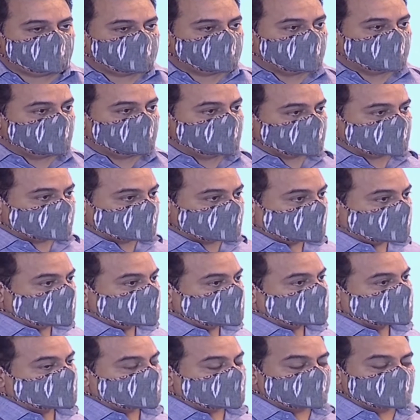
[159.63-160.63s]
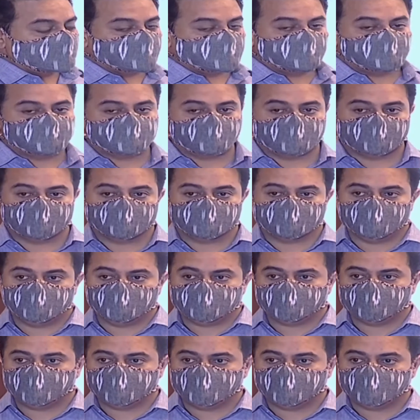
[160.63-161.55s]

the minister, he's the principal secretary.